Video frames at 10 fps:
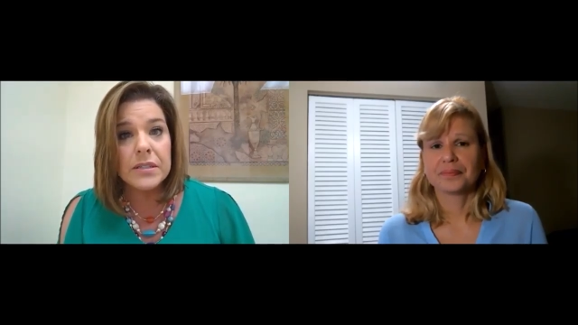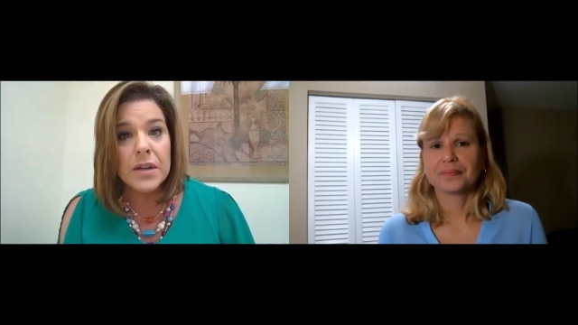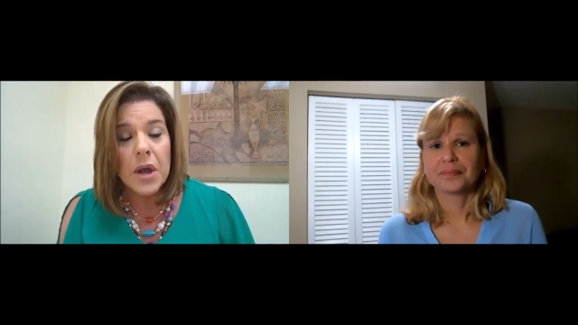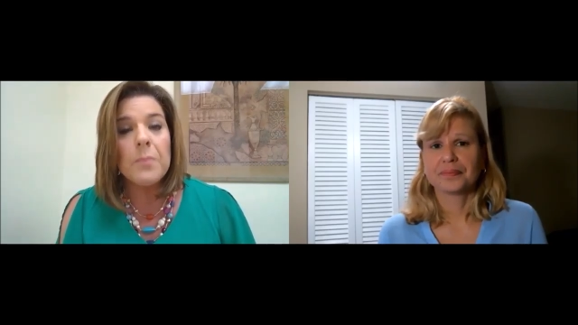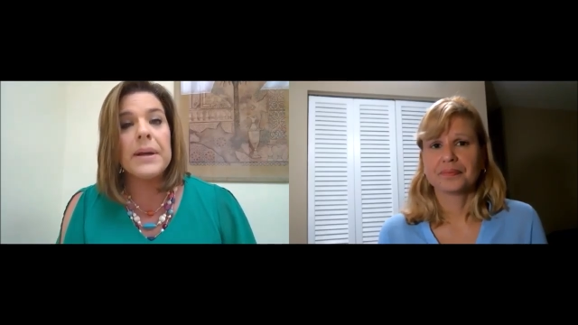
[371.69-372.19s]

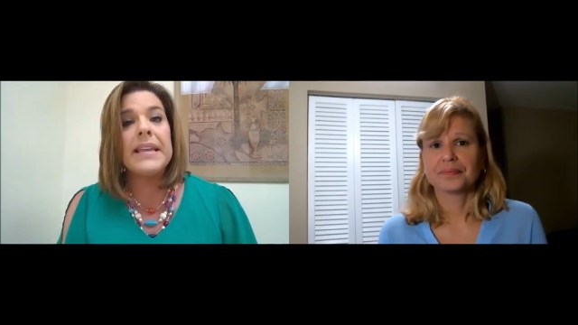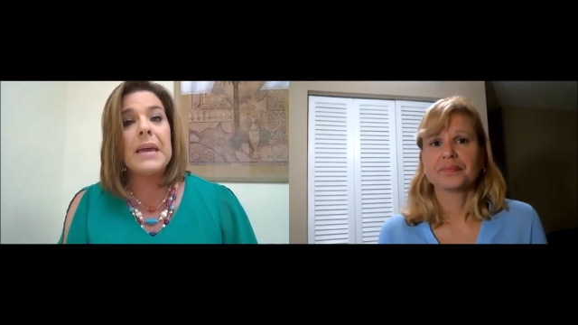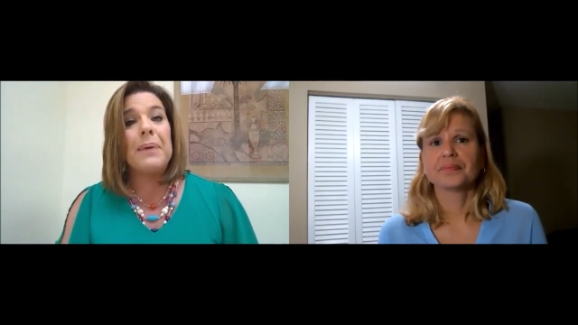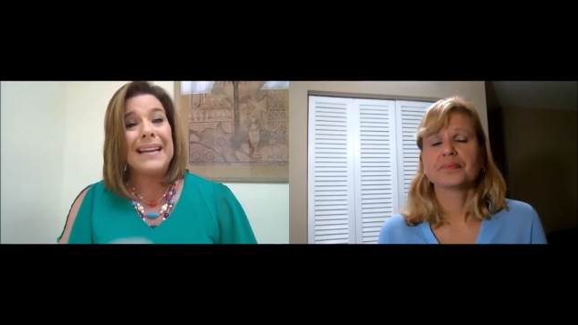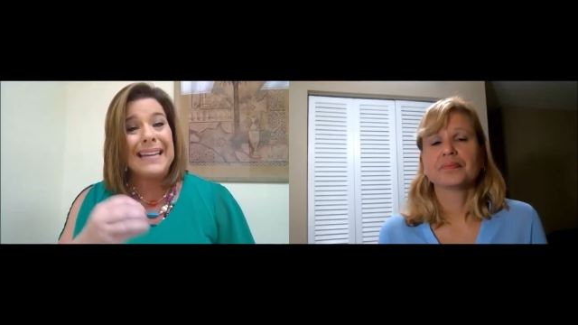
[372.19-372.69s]
Speaker 1: but yet, by
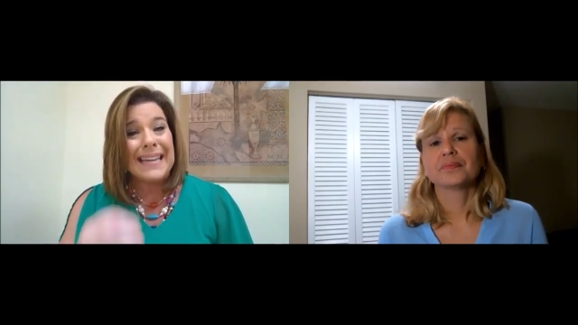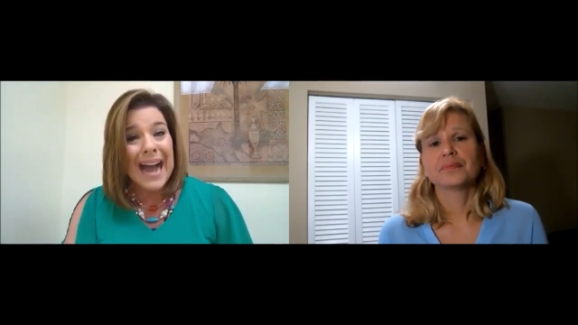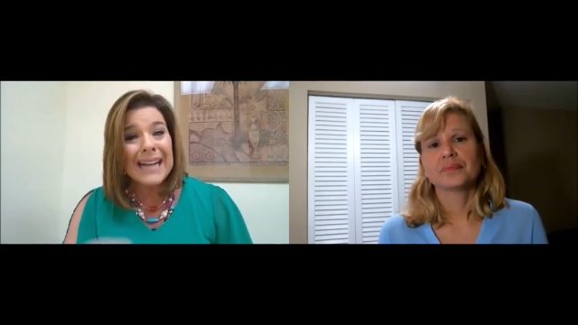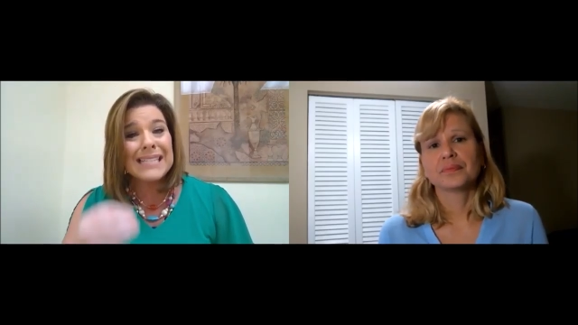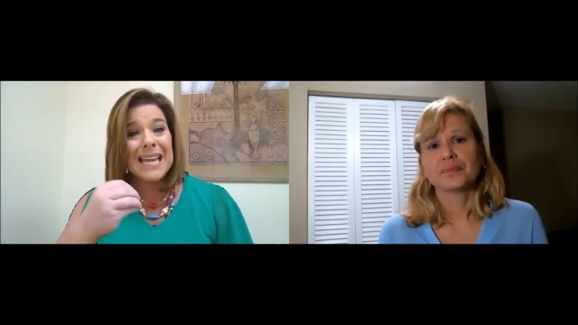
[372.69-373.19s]
not
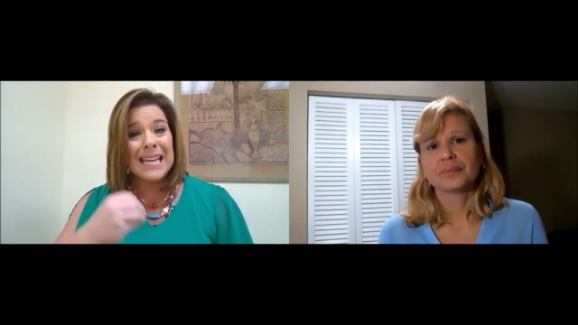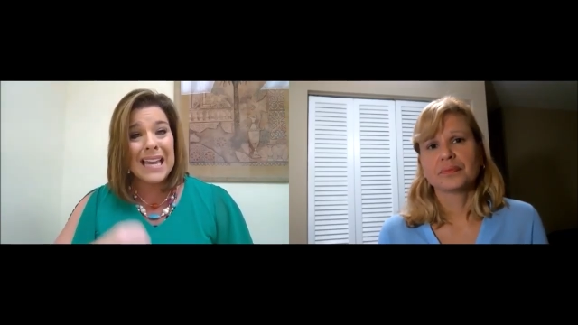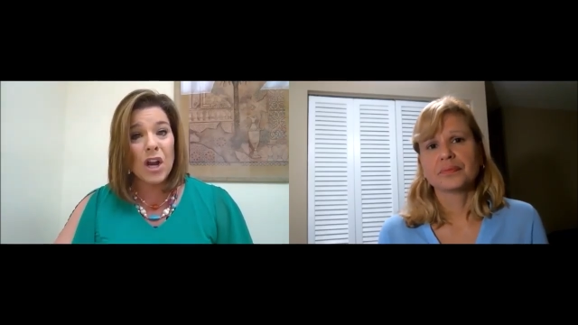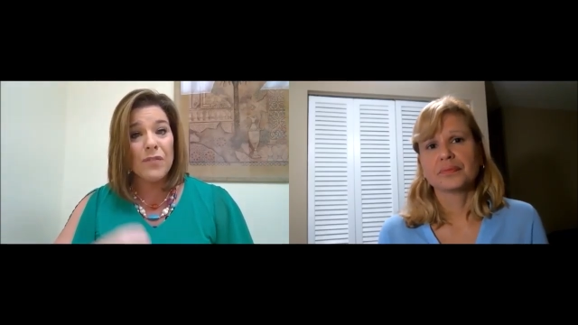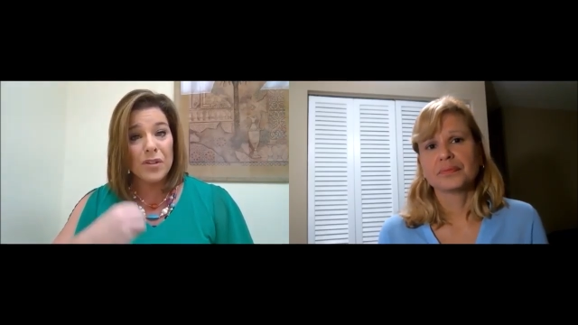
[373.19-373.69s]
taking care of
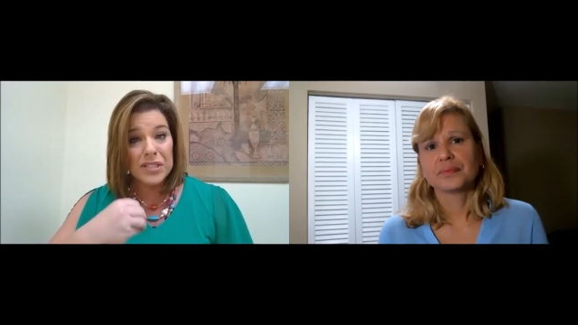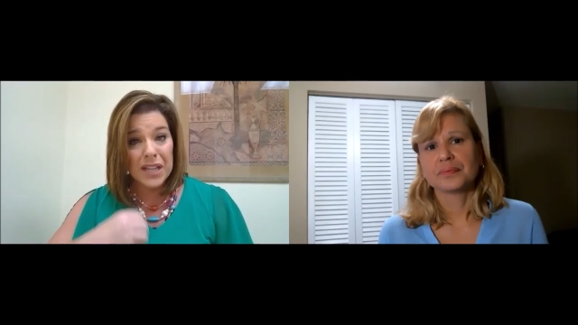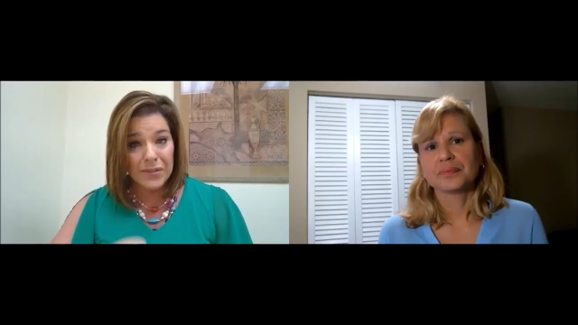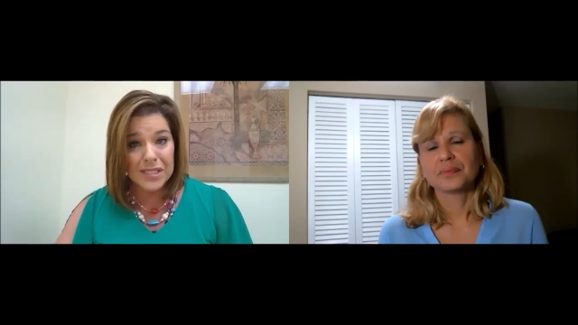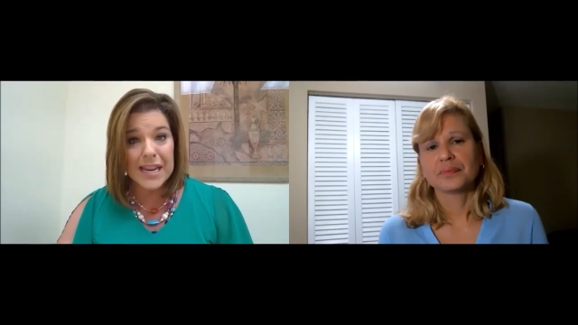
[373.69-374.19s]
ourselves
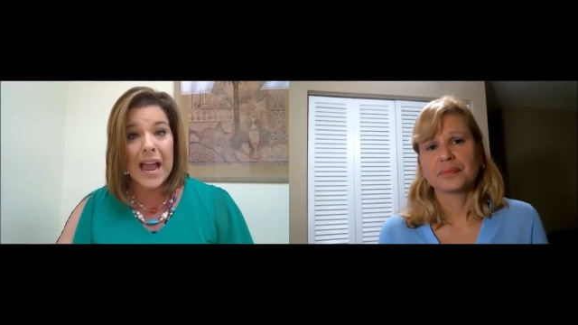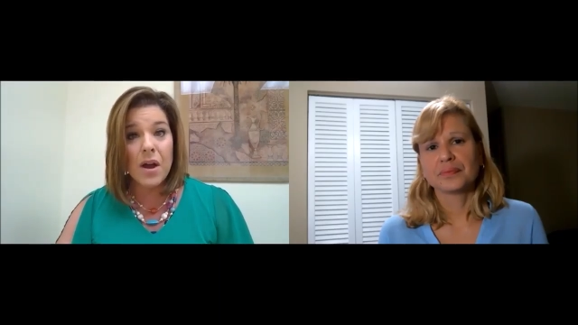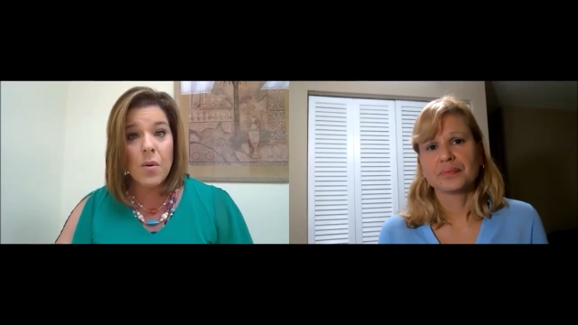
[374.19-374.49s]
now